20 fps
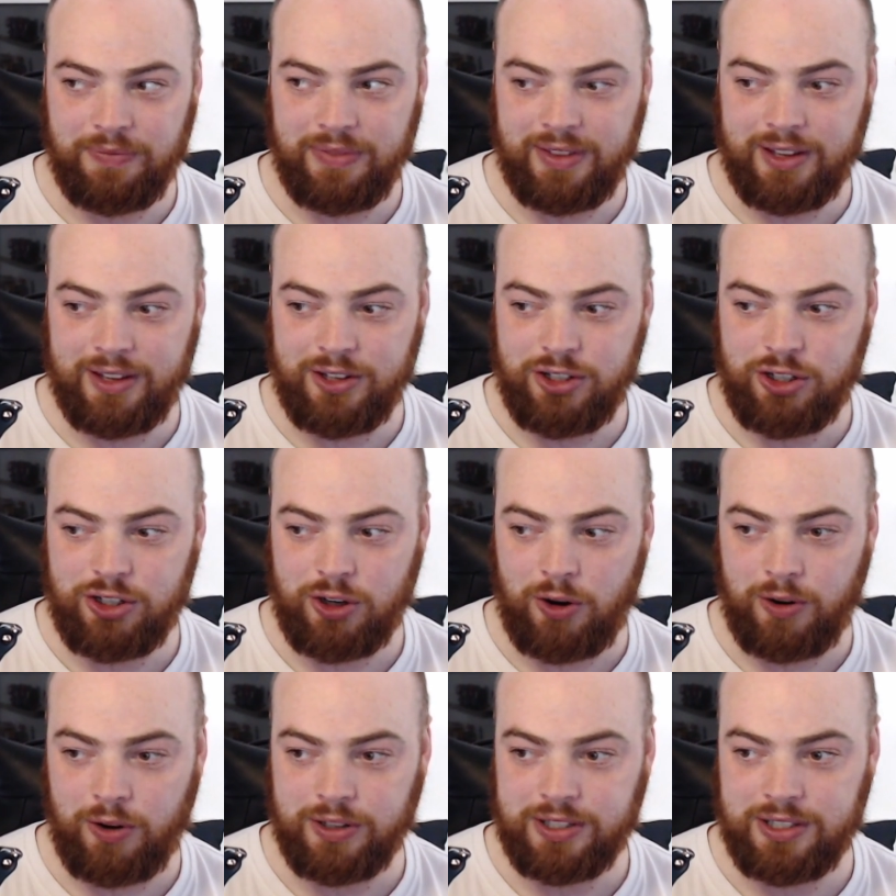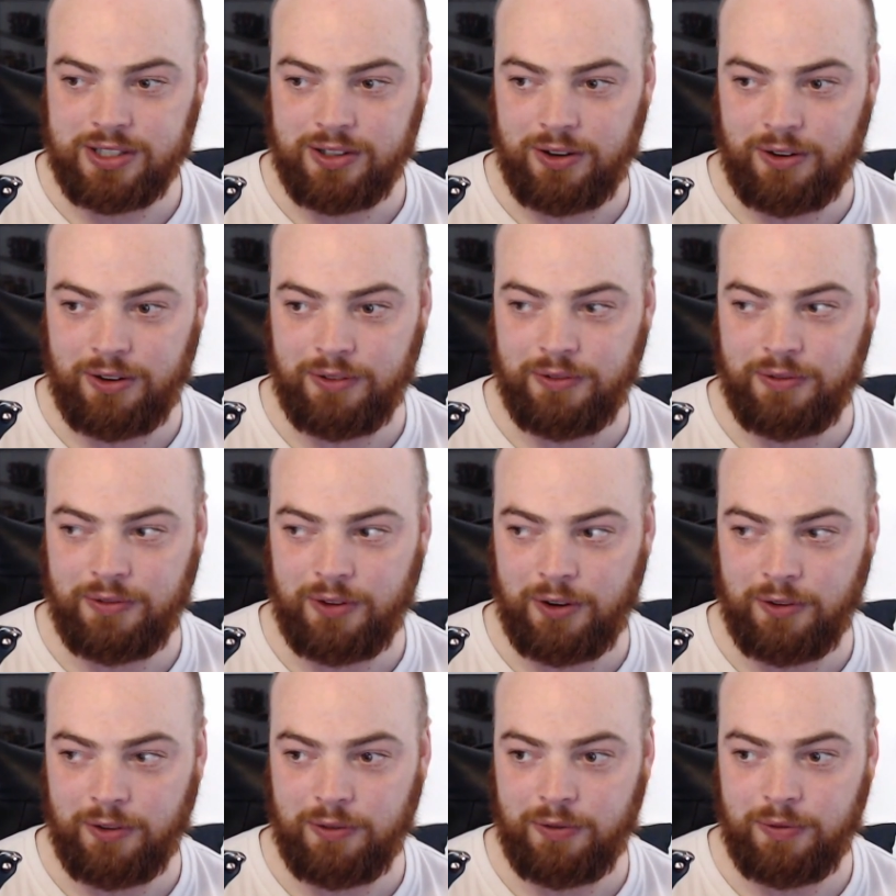shot
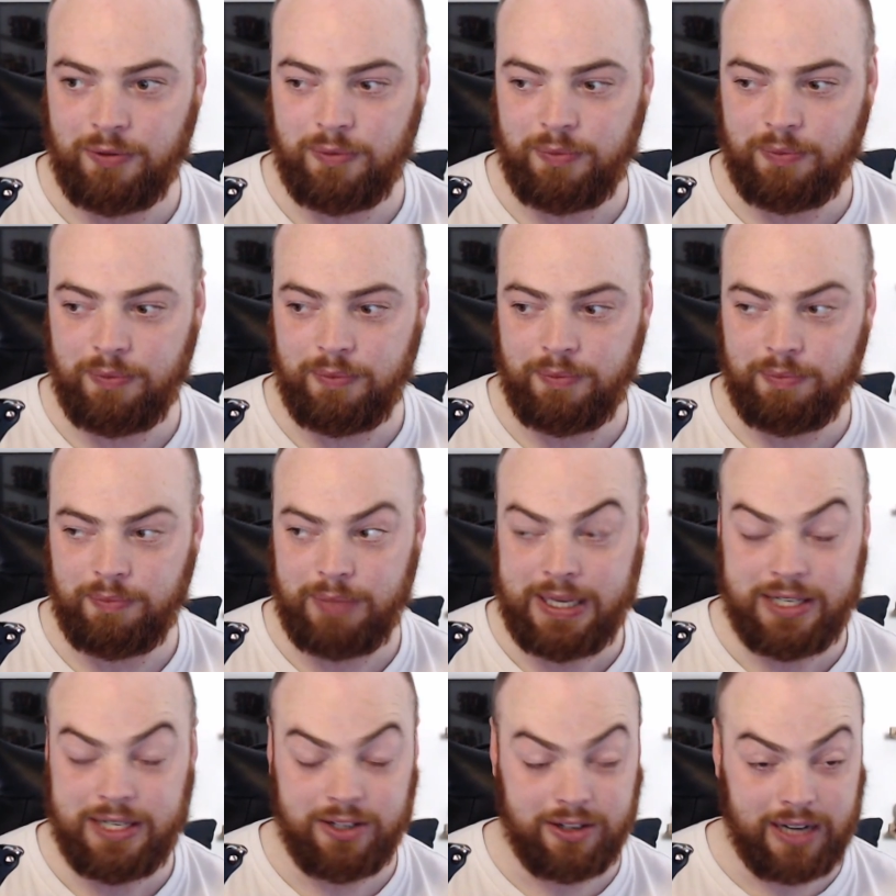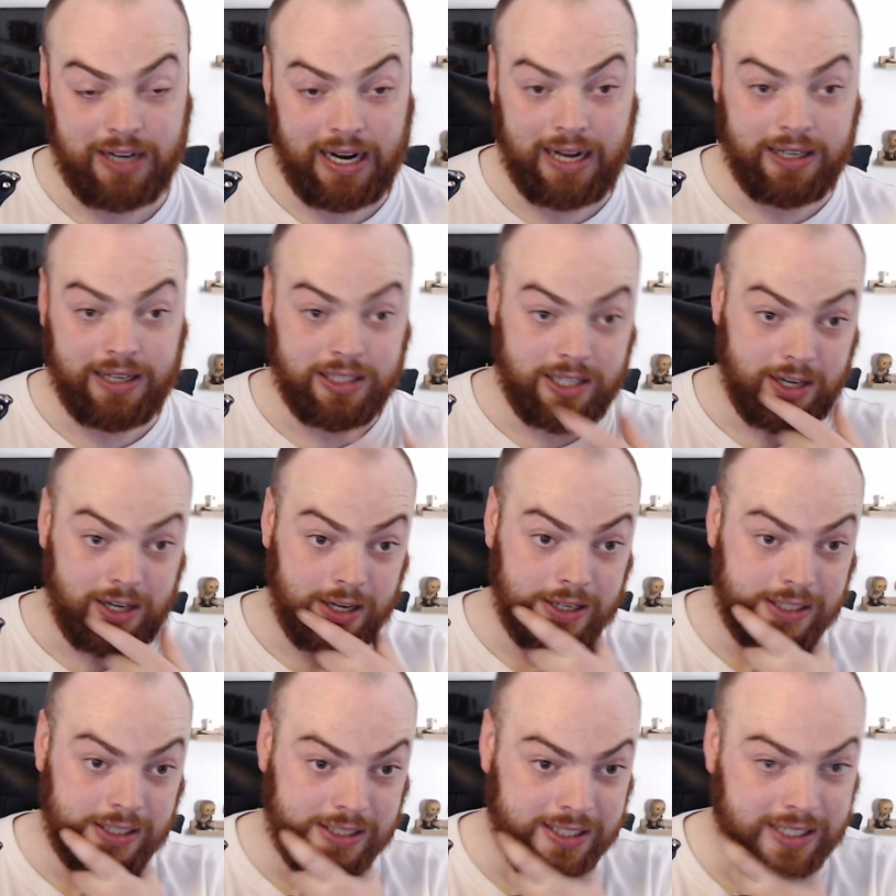of Peter and
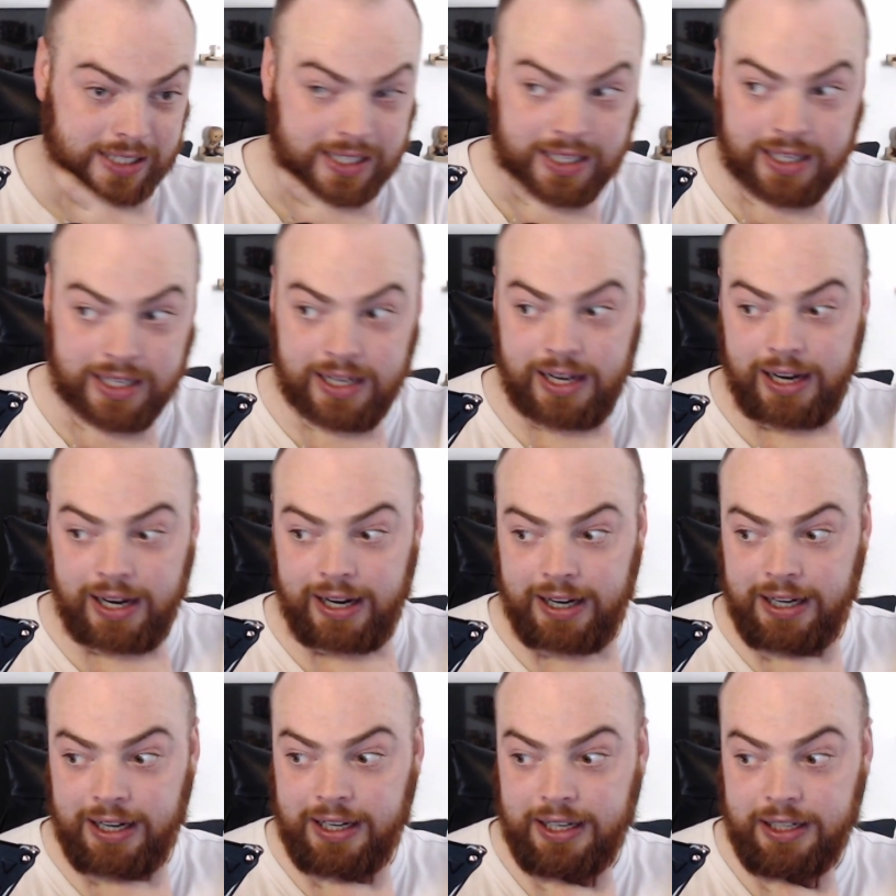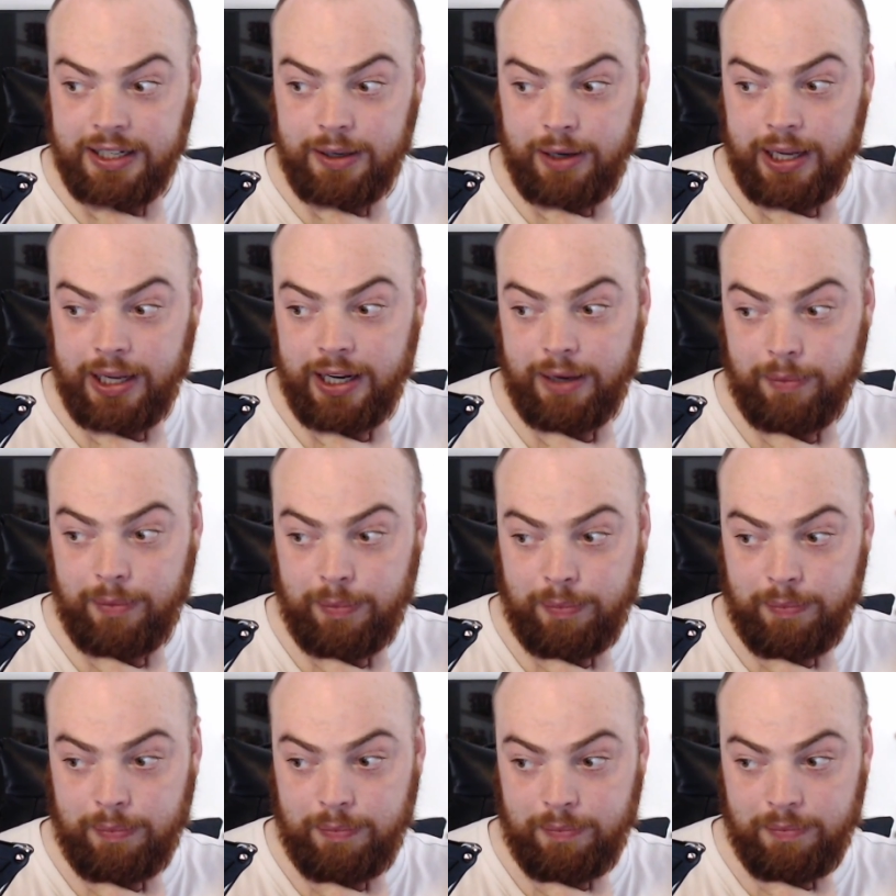Kurt in a
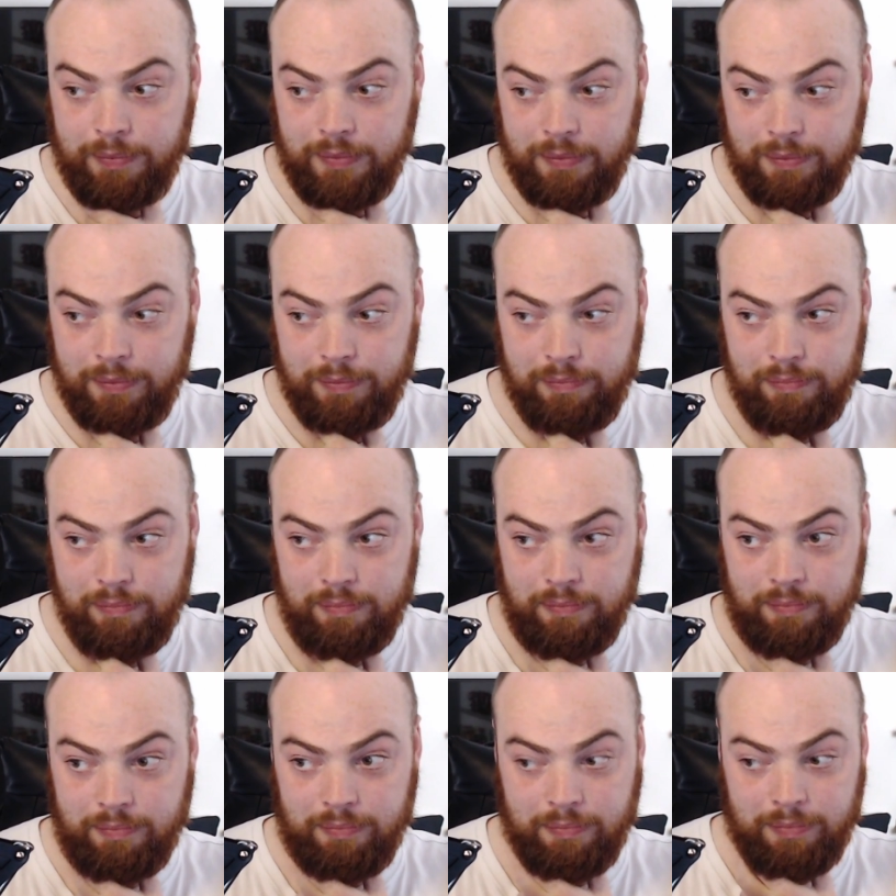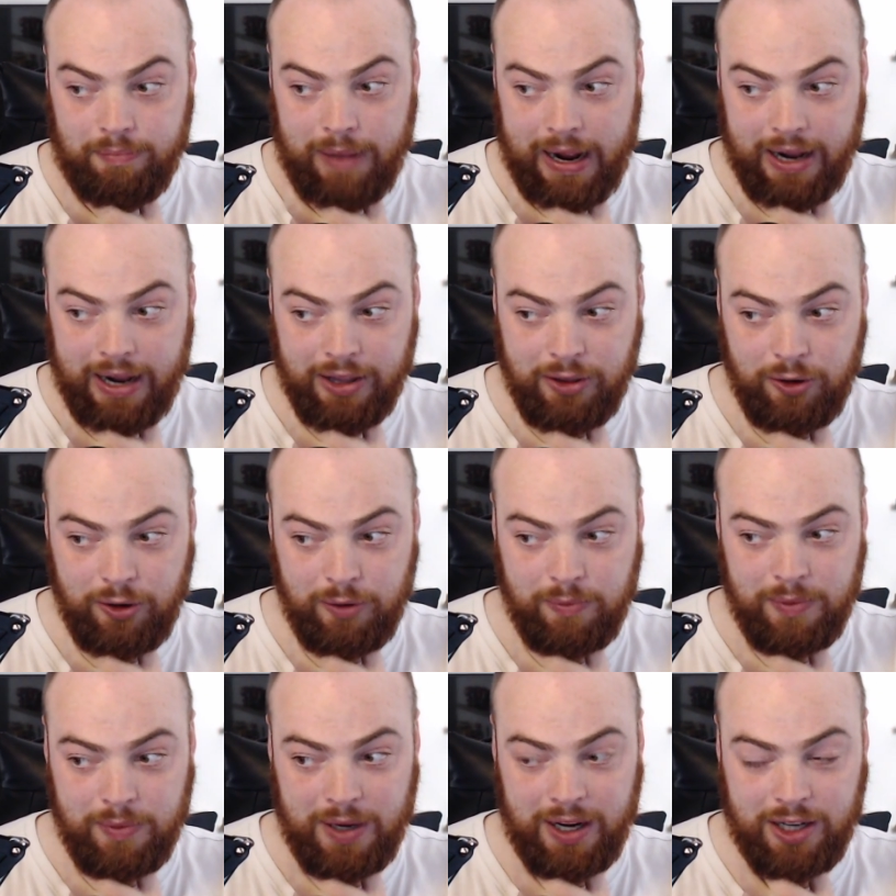
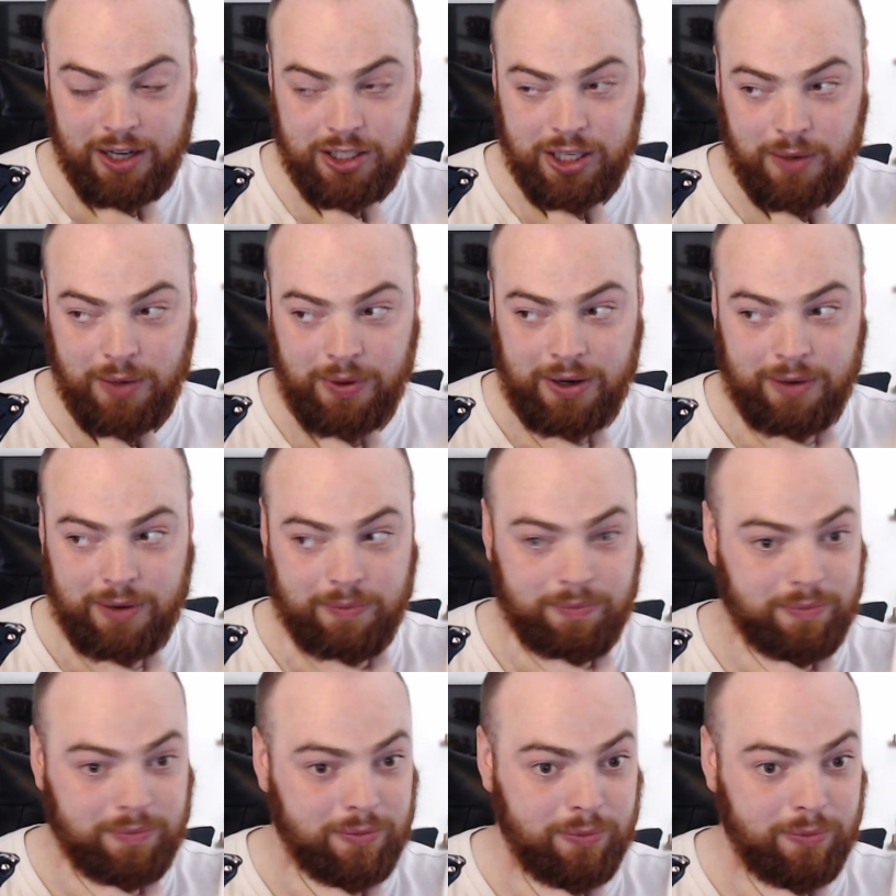bathroom, in a shower.